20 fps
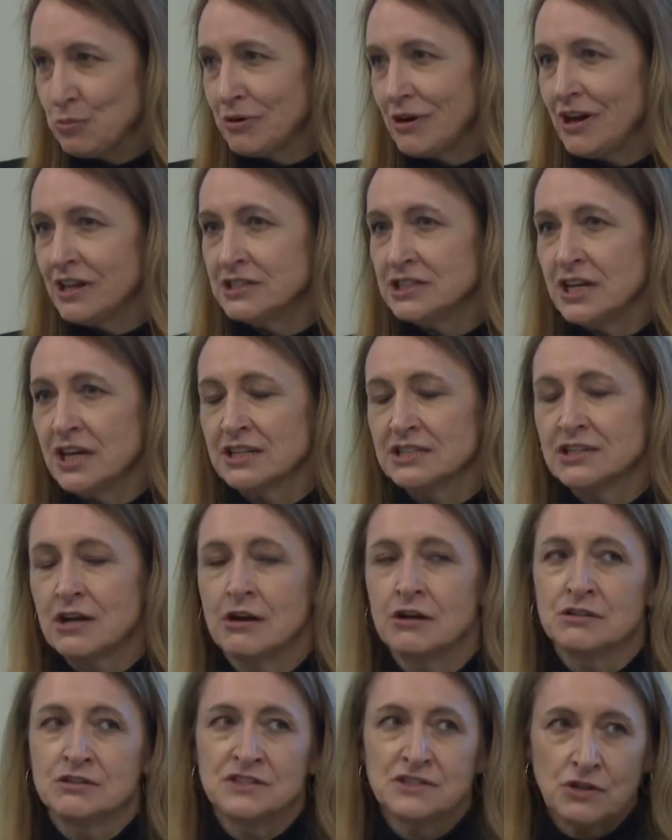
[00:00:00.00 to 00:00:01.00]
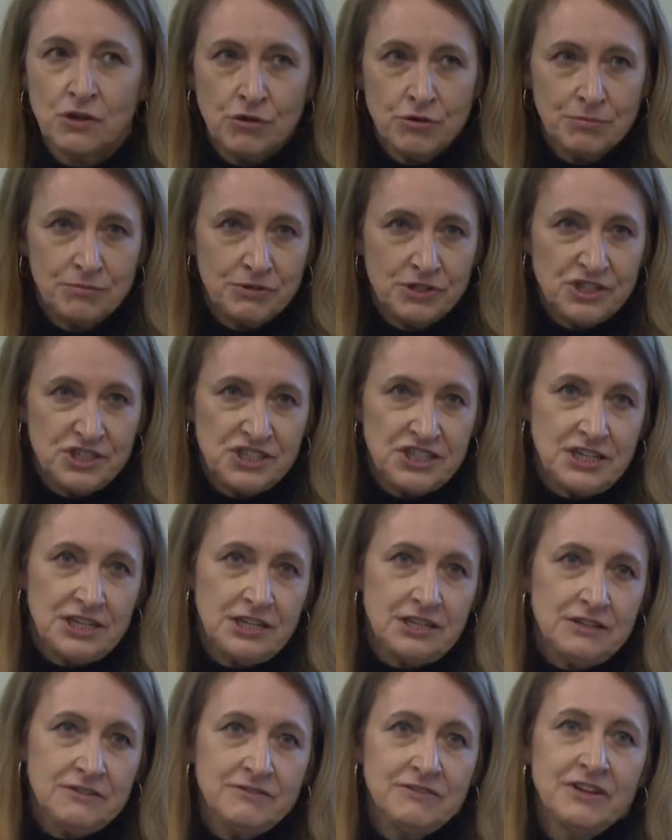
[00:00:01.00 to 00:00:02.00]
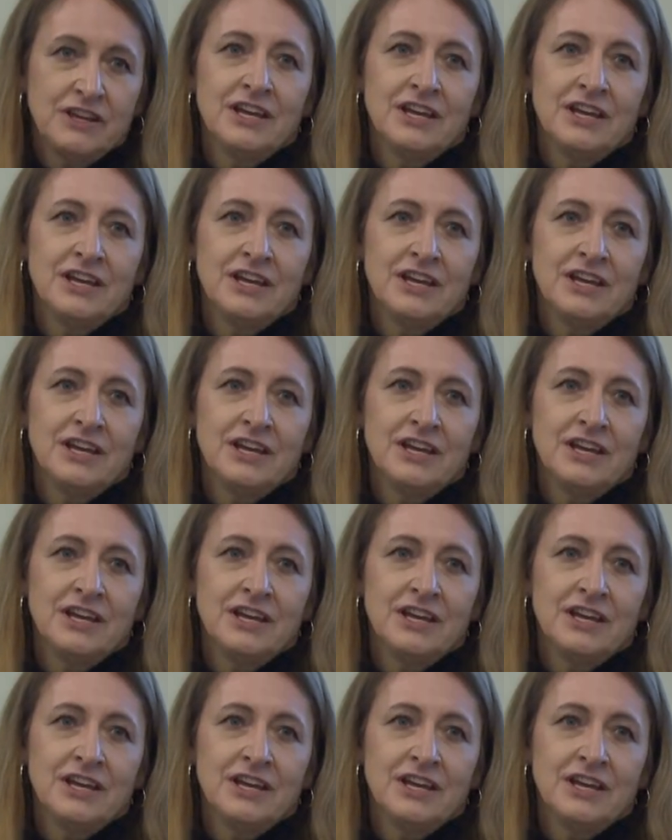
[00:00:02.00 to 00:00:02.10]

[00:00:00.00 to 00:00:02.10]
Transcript: Project are so appreciative